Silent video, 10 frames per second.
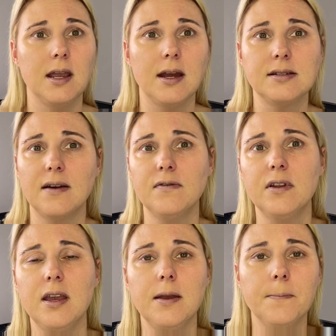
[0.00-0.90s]
I
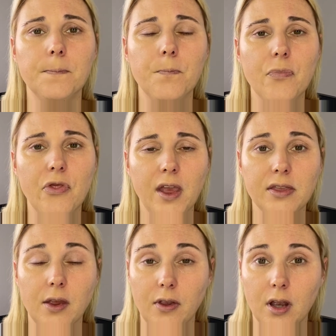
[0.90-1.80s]
definitely think
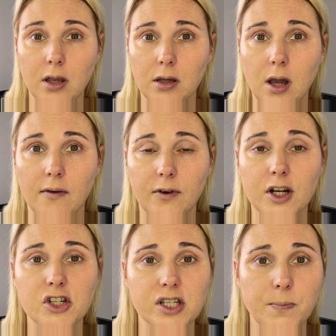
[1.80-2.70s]
that the
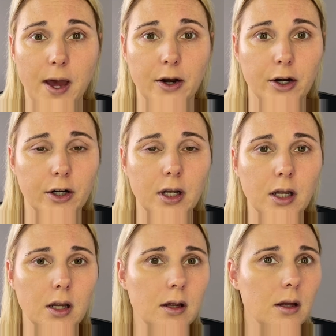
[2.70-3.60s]
coverage is better
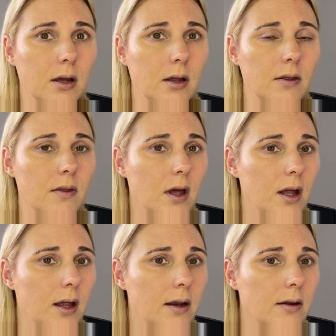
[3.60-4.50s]

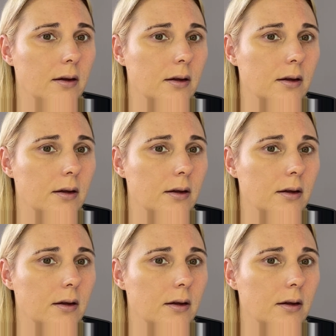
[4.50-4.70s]
than